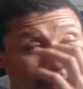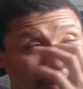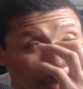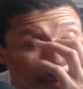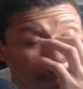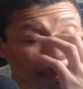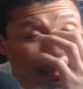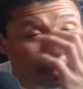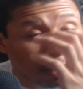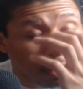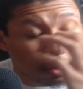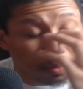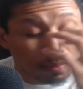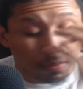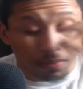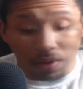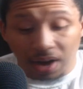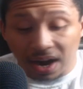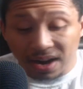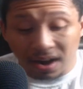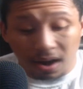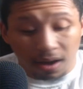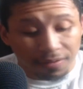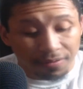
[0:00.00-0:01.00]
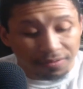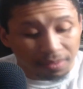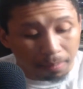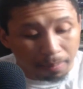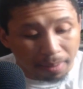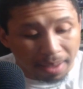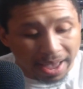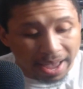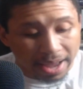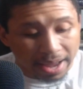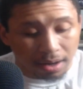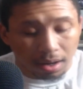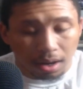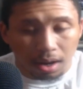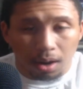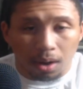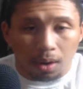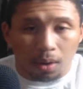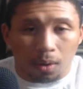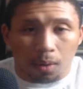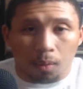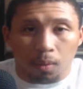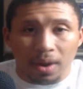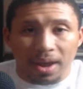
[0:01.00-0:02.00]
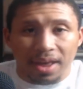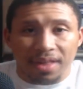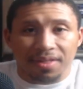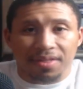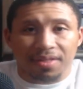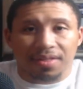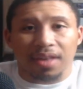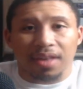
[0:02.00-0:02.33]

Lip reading: episode right off the bat with